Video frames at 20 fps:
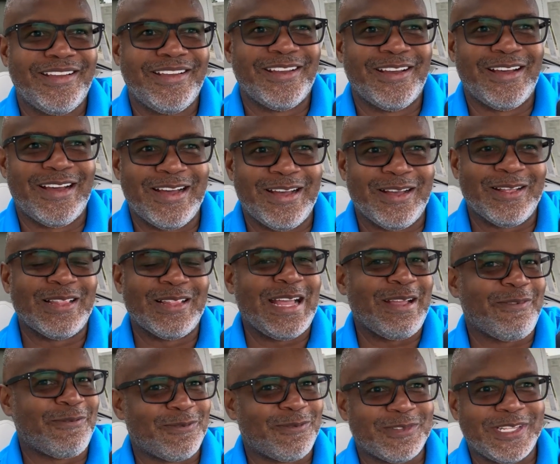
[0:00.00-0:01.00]

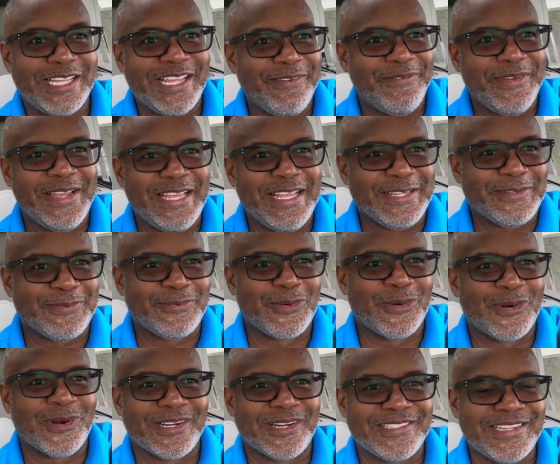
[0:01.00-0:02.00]
Like TVs,
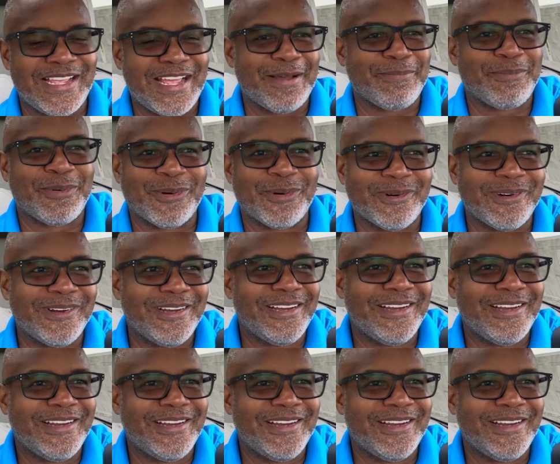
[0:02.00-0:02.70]
for example.